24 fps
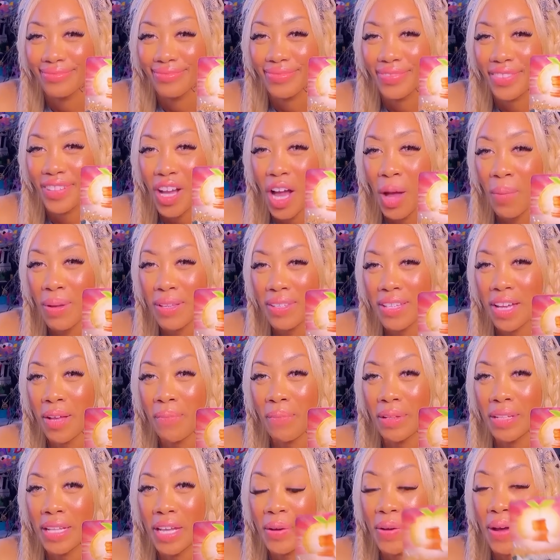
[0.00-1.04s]
Comment down
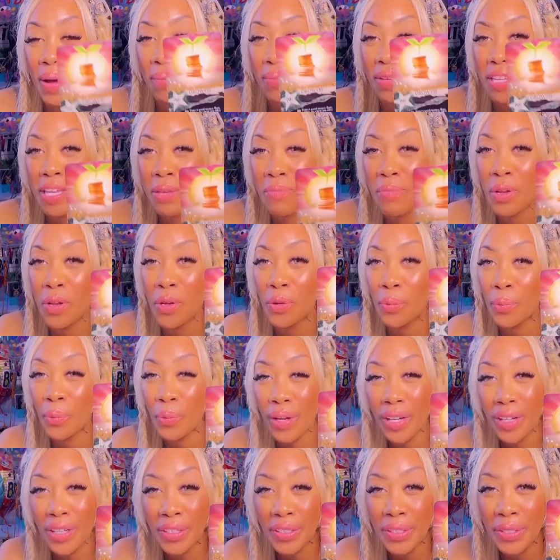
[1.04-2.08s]
below. I'm keeping it
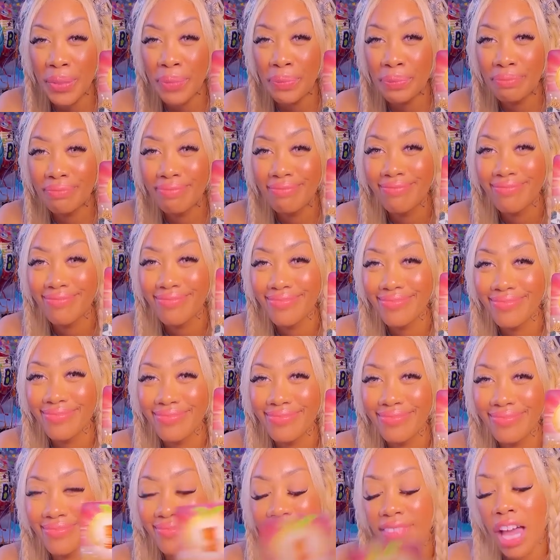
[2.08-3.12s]
real.
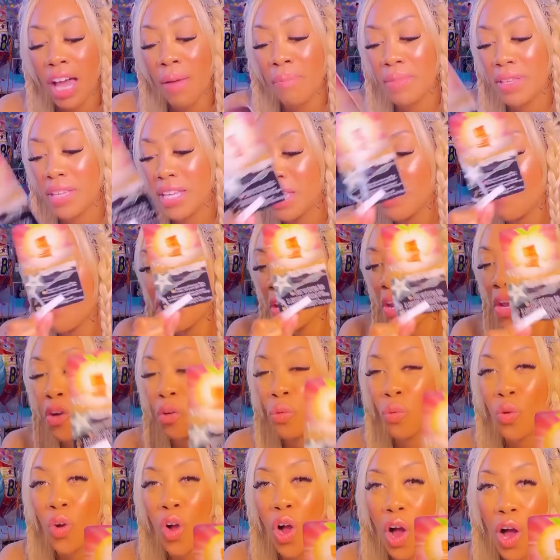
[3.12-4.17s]
I'm keeping it
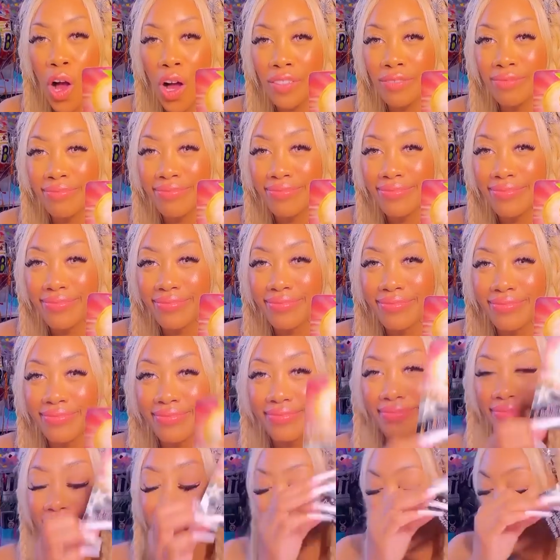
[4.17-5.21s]
raw.
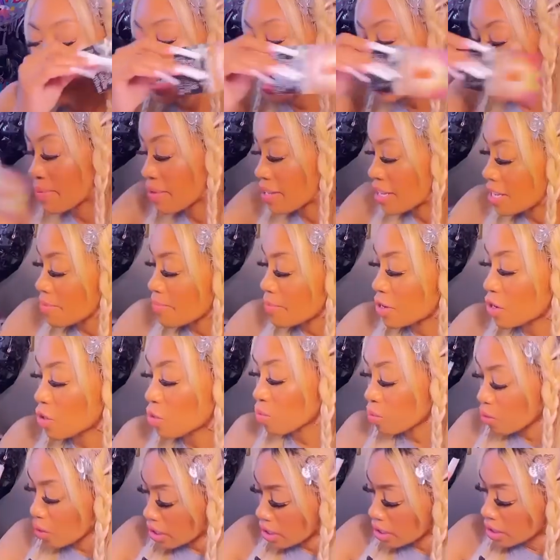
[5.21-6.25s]
Okay, I'm keeping it
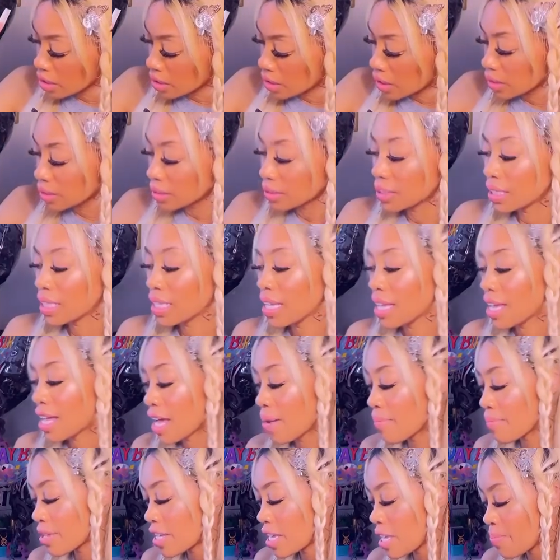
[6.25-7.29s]
real.
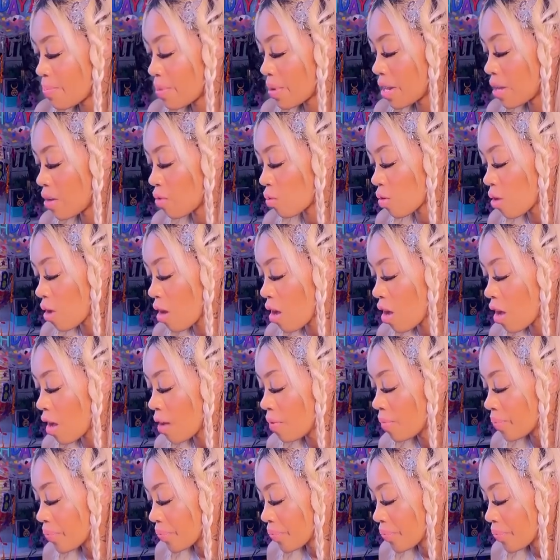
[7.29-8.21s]
I'm keeping it raw.